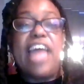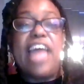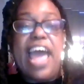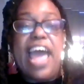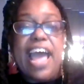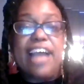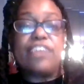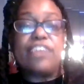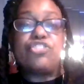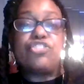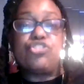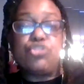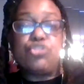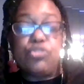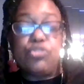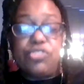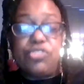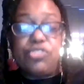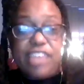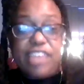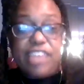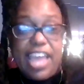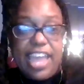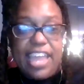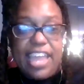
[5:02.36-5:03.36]
the actual
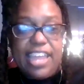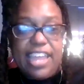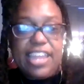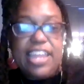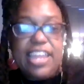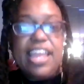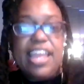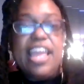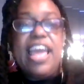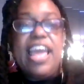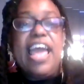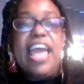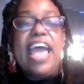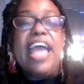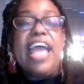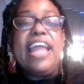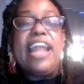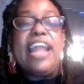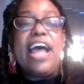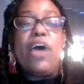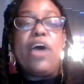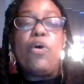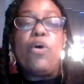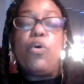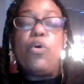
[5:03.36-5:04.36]
day.
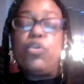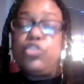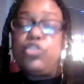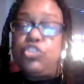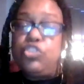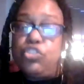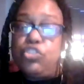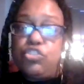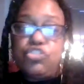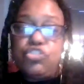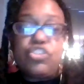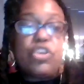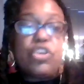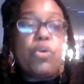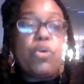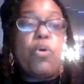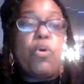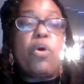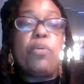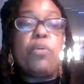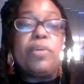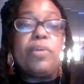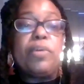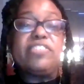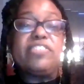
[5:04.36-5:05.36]
And I usually
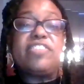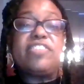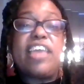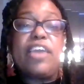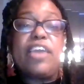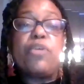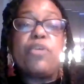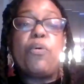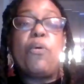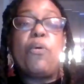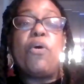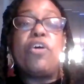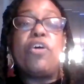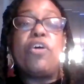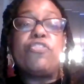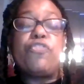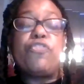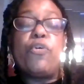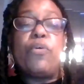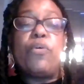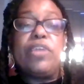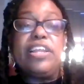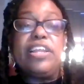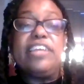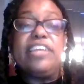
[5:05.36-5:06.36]
always take off
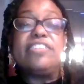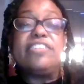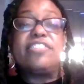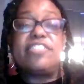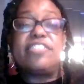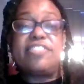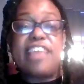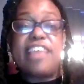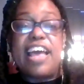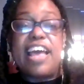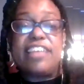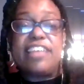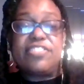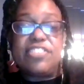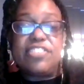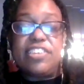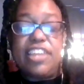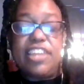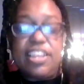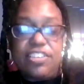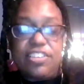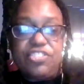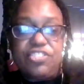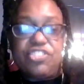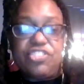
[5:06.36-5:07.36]
on his
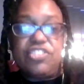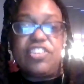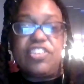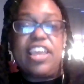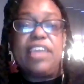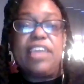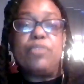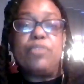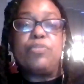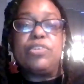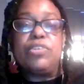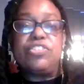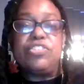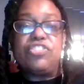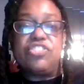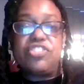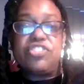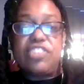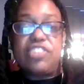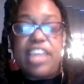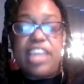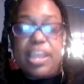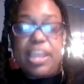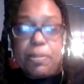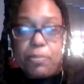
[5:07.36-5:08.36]
assassination date, which
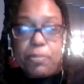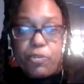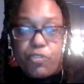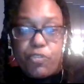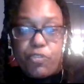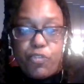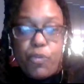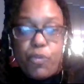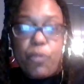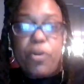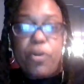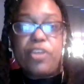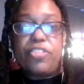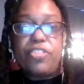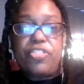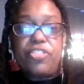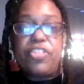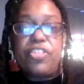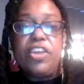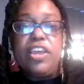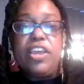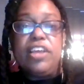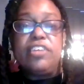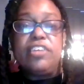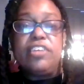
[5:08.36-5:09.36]
is April 4th.
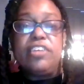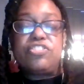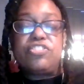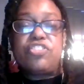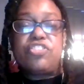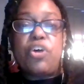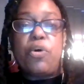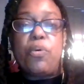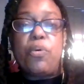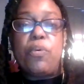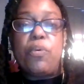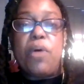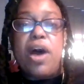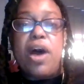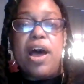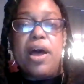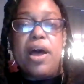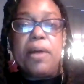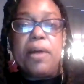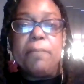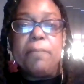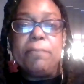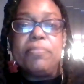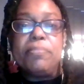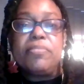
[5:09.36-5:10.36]
So,
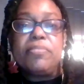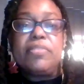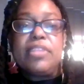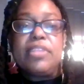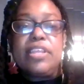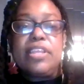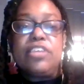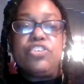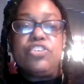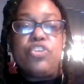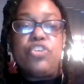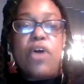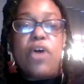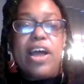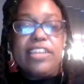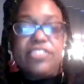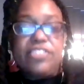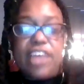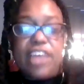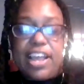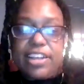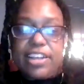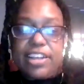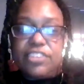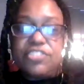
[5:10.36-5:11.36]
you know,
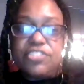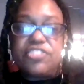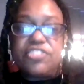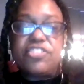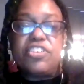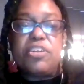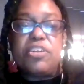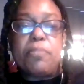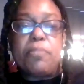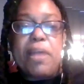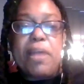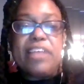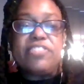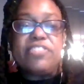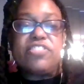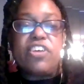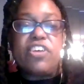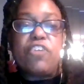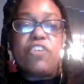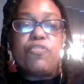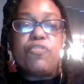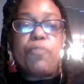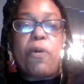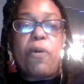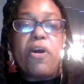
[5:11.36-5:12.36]
I consider
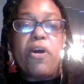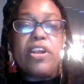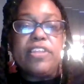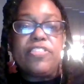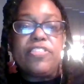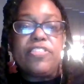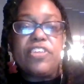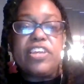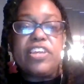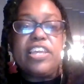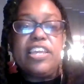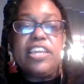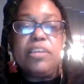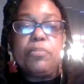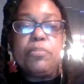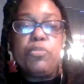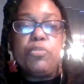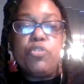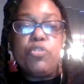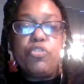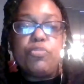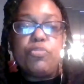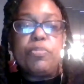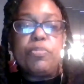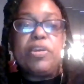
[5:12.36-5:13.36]
myself part of the King
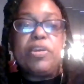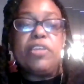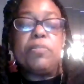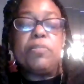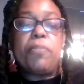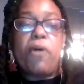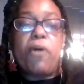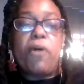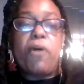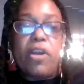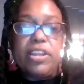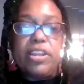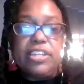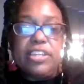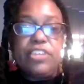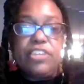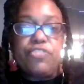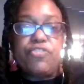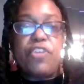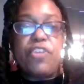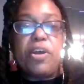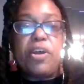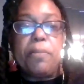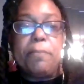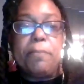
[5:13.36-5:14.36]
movement, partly
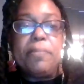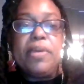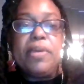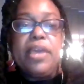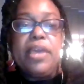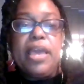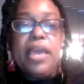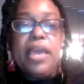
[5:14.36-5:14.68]
from